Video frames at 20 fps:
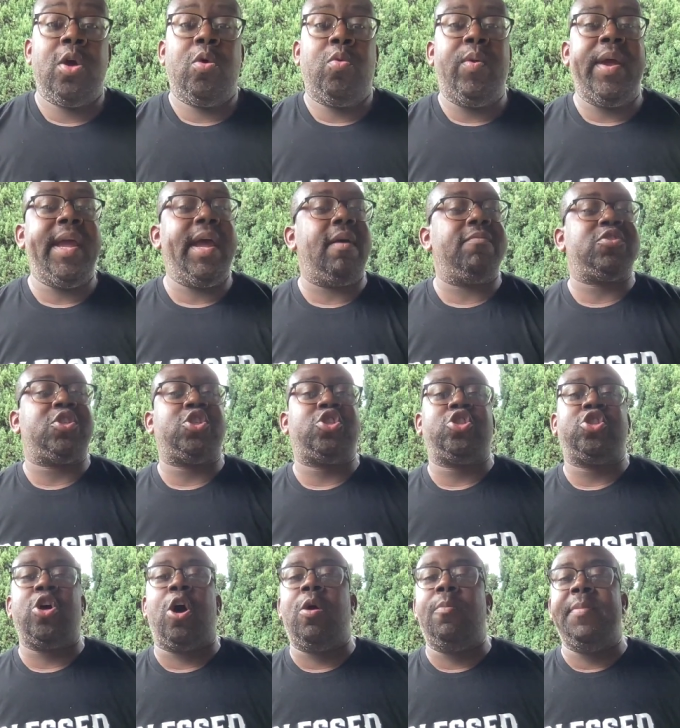We have
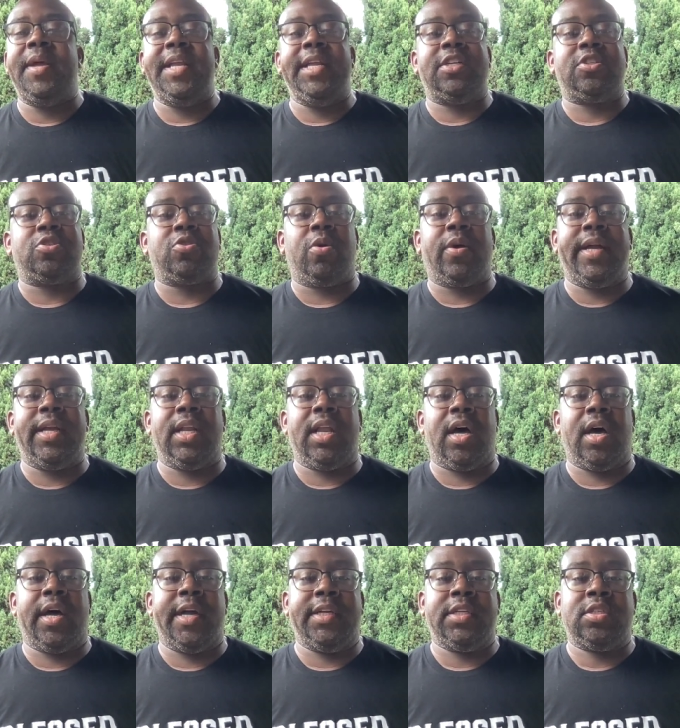so many
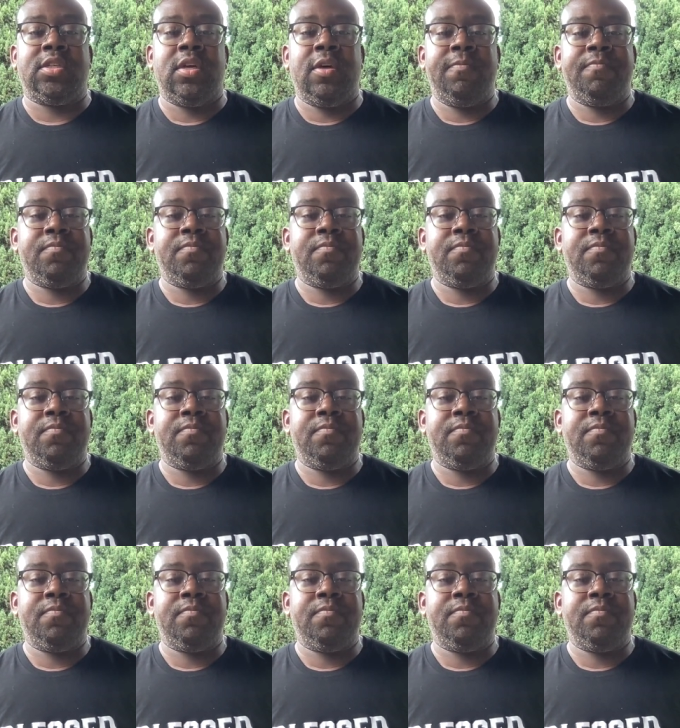storylines